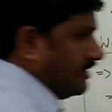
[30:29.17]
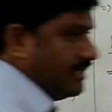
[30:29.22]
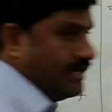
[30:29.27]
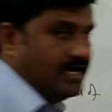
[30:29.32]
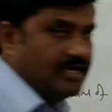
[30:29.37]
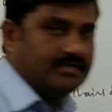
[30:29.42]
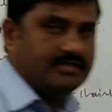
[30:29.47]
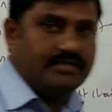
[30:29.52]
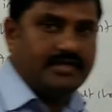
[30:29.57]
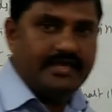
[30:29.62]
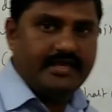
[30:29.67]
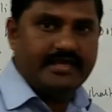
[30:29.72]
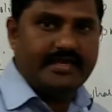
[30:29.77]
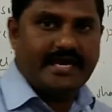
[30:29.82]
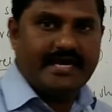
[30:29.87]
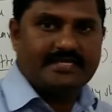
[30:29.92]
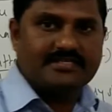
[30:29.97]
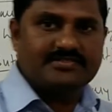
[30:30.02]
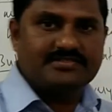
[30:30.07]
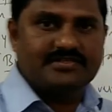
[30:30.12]
There are
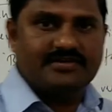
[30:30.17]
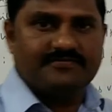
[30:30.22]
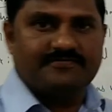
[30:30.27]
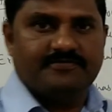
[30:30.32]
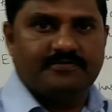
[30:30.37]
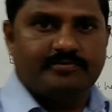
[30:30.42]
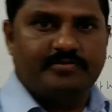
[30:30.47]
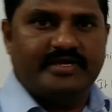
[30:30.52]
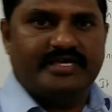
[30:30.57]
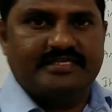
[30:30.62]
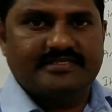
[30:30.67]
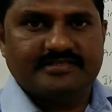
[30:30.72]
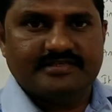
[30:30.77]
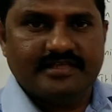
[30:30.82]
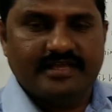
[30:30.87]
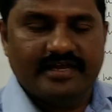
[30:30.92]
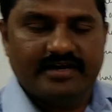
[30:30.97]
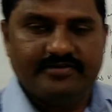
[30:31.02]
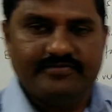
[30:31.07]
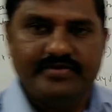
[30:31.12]
three castes of bees
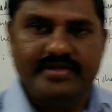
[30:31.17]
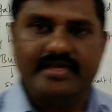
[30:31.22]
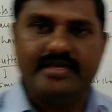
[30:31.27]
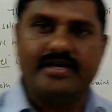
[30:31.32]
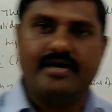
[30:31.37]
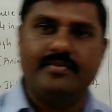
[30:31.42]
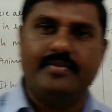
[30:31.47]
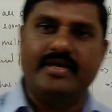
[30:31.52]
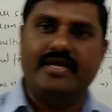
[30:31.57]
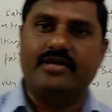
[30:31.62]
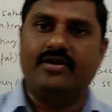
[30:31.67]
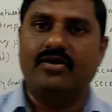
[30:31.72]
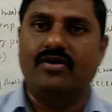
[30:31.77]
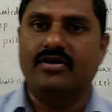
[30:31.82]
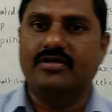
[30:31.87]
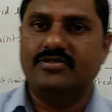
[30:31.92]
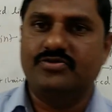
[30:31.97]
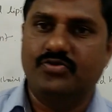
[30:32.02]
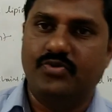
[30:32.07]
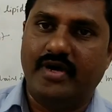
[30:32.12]
that we come
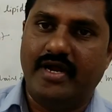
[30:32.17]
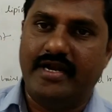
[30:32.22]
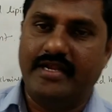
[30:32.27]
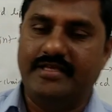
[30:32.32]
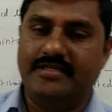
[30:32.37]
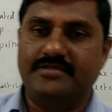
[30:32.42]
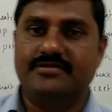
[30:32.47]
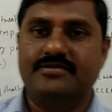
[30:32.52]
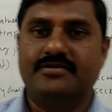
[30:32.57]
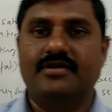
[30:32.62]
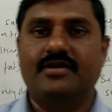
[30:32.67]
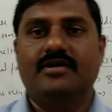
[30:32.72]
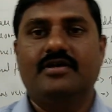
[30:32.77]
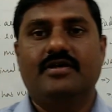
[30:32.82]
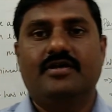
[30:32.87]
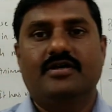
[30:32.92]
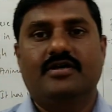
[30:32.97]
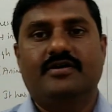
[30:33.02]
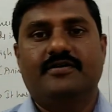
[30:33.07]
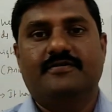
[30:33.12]
across. One is
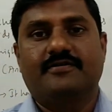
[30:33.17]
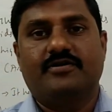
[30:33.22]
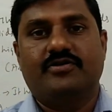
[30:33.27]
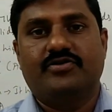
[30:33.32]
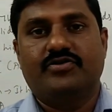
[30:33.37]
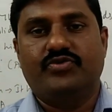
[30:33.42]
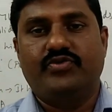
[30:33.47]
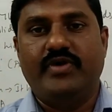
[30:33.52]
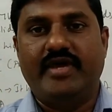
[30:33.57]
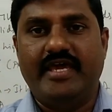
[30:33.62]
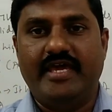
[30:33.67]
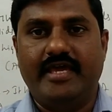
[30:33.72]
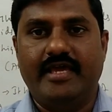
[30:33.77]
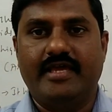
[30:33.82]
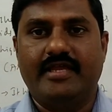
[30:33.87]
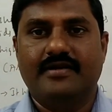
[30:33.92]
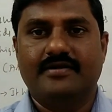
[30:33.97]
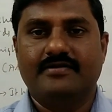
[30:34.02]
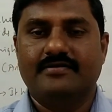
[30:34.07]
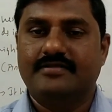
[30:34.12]

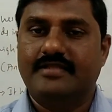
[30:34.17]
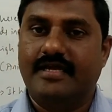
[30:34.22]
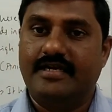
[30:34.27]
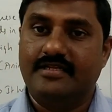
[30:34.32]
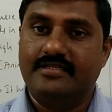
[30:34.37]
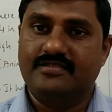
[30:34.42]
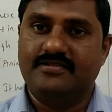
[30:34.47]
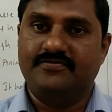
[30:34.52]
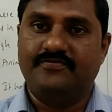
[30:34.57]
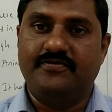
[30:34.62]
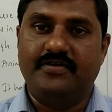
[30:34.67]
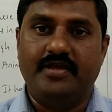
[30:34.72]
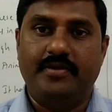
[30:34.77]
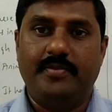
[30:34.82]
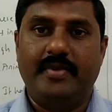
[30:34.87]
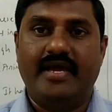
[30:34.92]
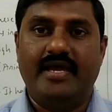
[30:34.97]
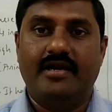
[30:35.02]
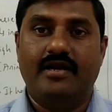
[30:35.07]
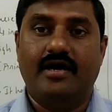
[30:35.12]
queen, that is
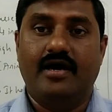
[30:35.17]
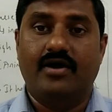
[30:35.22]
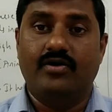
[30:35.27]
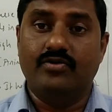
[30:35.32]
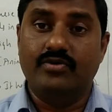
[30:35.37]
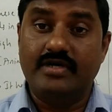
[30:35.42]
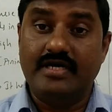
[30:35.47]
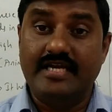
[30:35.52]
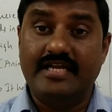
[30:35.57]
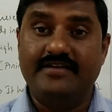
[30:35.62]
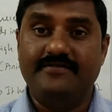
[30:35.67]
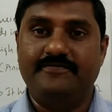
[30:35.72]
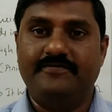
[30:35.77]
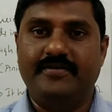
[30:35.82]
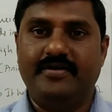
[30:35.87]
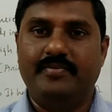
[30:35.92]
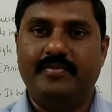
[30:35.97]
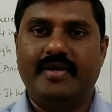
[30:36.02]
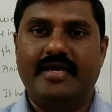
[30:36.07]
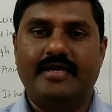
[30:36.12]
female, only
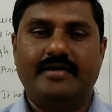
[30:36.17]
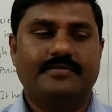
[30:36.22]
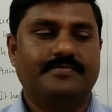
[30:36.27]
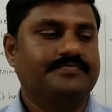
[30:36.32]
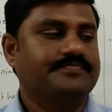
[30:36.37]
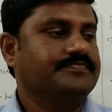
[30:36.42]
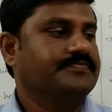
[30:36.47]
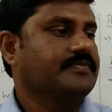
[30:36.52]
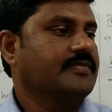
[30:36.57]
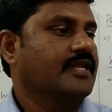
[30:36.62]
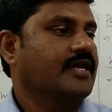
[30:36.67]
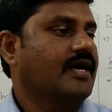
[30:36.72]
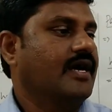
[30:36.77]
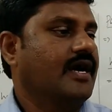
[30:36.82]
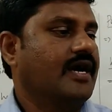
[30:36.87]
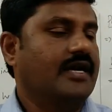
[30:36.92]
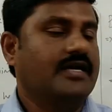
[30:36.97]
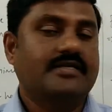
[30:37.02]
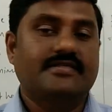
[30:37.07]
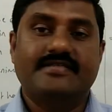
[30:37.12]
female,
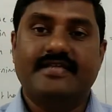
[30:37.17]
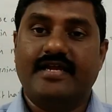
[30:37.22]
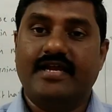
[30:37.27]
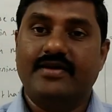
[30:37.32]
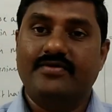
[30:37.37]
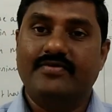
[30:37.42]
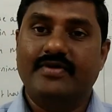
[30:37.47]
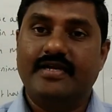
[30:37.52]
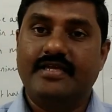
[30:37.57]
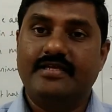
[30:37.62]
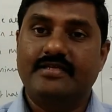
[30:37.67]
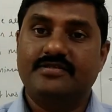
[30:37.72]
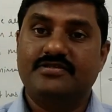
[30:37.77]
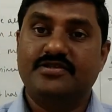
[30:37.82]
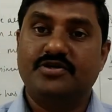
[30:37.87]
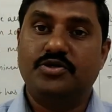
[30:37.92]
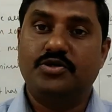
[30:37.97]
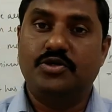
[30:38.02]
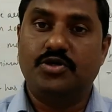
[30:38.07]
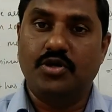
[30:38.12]
and second one is
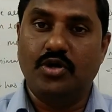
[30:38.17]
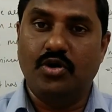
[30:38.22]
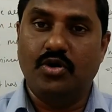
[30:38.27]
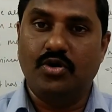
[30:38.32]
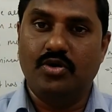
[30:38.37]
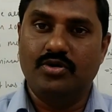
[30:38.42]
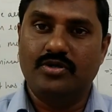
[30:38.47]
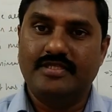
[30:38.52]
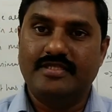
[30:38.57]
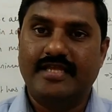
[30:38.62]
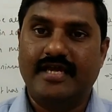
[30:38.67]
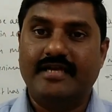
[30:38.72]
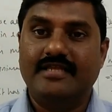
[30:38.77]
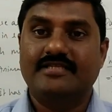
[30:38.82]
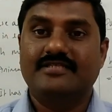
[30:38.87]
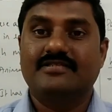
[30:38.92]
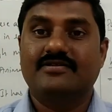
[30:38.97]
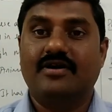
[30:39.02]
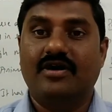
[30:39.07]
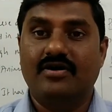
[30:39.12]
drone, that
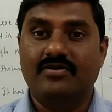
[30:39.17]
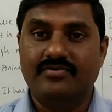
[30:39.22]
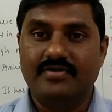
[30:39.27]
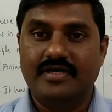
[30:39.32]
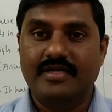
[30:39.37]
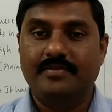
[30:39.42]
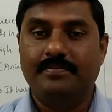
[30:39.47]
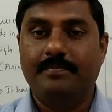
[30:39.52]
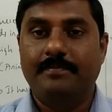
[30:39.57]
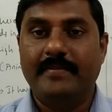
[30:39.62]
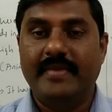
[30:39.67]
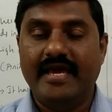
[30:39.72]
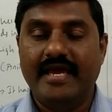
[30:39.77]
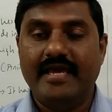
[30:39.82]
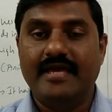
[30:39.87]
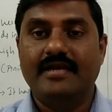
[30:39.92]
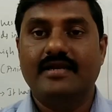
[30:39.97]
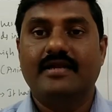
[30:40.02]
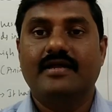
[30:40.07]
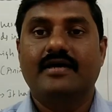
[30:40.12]
is only
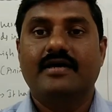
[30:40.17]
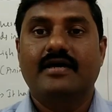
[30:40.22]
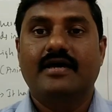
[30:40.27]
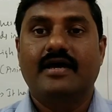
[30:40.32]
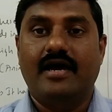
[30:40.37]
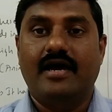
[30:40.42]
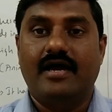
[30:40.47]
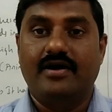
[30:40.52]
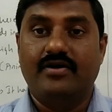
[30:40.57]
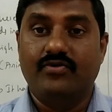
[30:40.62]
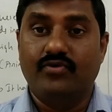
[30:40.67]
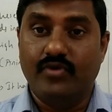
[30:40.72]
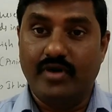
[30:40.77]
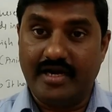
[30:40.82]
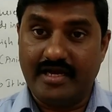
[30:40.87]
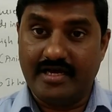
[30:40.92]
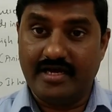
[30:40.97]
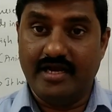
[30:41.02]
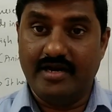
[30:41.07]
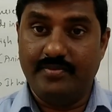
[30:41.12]
male, and
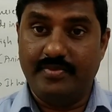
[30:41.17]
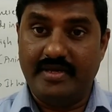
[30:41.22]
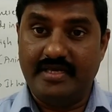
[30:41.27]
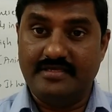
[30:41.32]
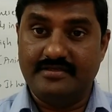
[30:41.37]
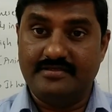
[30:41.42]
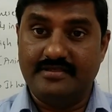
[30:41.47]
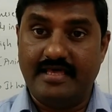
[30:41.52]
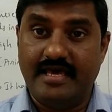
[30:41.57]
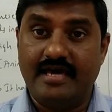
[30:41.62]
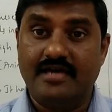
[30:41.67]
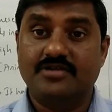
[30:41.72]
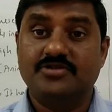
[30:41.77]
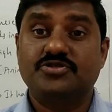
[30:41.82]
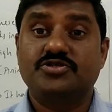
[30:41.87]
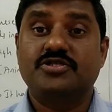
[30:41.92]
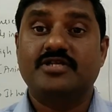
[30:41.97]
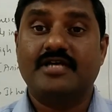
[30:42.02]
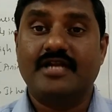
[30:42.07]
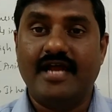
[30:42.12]
worker bees, they are
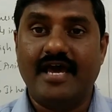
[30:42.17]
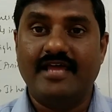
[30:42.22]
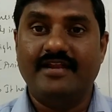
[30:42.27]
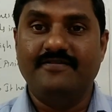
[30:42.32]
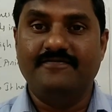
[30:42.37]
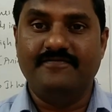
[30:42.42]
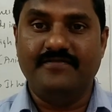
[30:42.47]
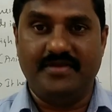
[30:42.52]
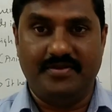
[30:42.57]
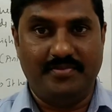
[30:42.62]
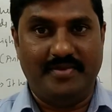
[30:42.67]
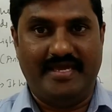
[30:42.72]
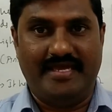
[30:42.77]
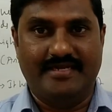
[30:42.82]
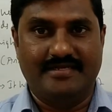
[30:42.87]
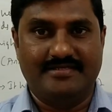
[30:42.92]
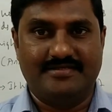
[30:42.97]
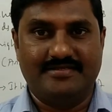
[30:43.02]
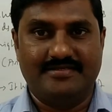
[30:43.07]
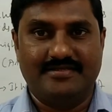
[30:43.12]
sterile
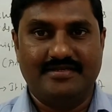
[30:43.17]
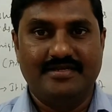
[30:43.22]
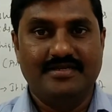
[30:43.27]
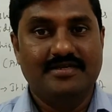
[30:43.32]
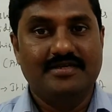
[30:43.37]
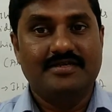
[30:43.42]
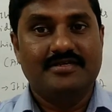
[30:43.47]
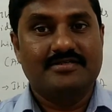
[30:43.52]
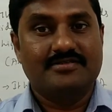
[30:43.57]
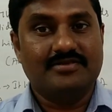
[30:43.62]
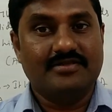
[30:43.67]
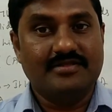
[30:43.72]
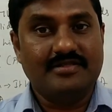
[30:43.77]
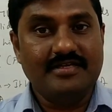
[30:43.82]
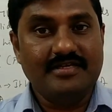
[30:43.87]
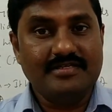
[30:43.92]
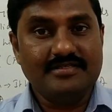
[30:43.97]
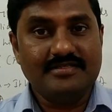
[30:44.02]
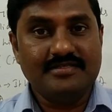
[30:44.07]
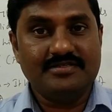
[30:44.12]
females. So
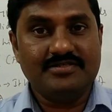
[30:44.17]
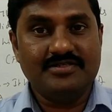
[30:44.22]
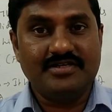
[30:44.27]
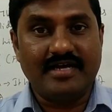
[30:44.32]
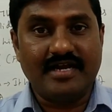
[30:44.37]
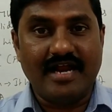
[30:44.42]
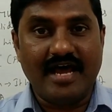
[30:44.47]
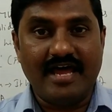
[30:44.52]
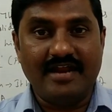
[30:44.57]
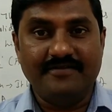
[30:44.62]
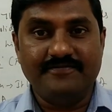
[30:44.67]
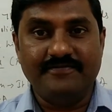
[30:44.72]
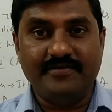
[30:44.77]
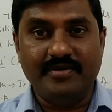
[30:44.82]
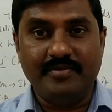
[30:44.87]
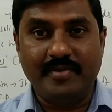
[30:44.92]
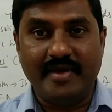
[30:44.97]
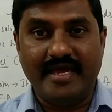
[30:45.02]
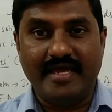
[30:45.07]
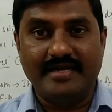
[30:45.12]
these sterile
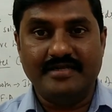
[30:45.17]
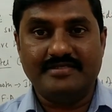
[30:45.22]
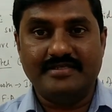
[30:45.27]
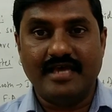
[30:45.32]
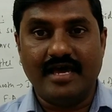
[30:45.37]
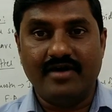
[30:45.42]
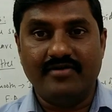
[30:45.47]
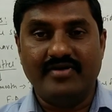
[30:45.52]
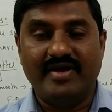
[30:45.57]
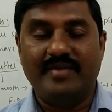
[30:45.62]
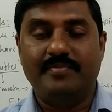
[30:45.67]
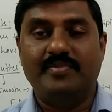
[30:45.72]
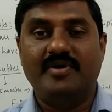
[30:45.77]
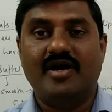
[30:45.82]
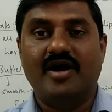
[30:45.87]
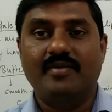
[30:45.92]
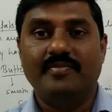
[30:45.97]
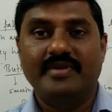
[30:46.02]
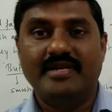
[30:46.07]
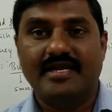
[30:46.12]
females have
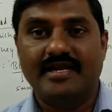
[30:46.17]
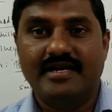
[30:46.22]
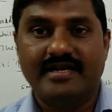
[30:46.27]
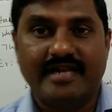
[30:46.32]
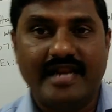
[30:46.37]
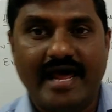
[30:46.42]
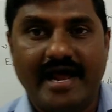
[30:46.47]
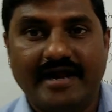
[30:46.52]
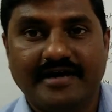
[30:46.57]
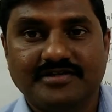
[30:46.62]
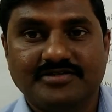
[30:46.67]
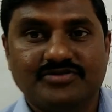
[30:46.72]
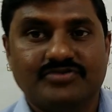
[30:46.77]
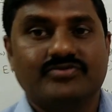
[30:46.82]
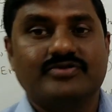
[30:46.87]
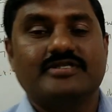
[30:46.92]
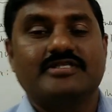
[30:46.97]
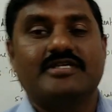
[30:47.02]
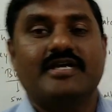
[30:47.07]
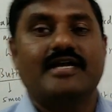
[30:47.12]
abdominal glands
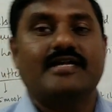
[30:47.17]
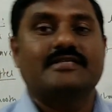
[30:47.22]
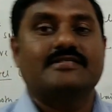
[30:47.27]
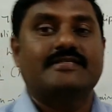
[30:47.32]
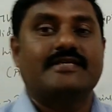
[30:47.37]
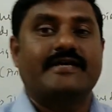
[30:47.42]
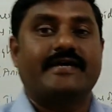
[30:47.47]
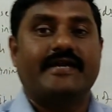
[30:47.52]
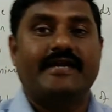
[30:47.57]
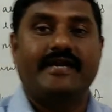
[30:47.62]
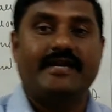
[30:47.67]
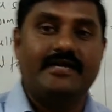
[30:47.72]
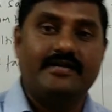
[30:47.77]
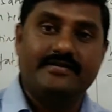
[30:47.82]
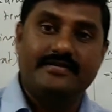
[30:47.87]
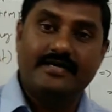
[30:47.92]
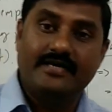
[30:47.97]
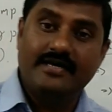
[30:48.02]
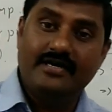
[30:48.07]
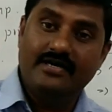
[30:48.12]
which can
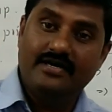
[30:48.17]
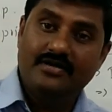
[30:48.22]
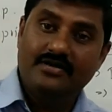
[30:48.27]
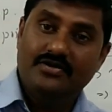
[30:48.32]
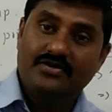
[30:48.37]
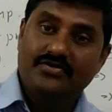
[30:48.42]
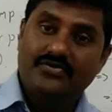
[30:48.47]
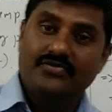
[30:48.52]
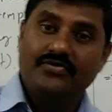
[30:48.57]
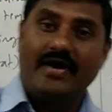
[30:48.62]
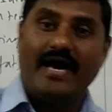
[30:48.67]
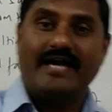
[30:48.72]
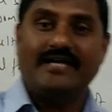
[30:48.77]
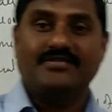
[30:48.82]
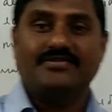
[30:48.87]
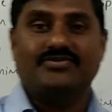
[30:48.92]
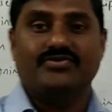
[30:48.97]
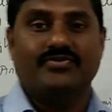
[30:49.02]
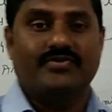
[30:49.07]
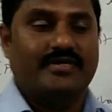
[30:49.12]
secrete the
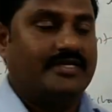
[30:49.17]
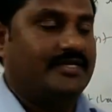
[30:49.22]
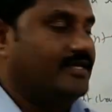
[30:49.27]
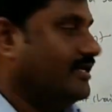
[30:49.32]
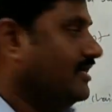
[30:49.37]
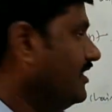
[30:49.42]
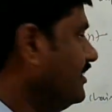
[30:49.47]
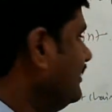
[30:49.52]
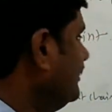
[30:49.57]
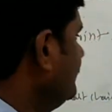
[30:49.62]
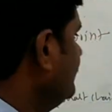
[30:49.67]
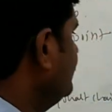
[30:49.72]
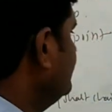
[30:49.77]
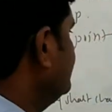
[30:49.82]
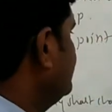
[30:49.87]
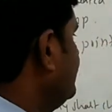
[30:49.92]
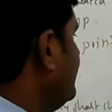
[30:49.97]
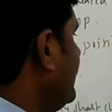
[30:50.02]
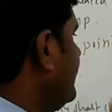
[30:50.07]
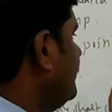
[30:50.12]
wax over here.
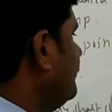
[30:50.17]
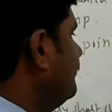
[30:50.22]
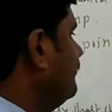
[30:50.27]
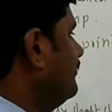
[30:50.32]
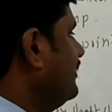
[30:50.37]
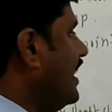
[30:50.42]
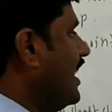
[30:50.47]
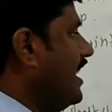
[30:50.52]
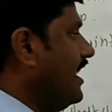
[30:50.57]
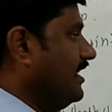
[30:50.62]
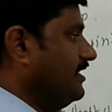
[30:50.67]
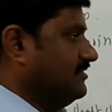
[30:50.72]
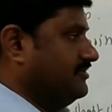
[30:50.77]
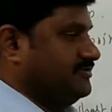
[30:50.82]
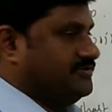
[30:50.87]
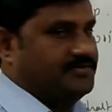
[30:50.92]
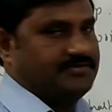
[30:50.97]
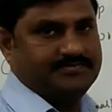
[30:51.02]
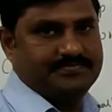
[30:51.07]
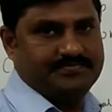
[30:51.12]
That wax,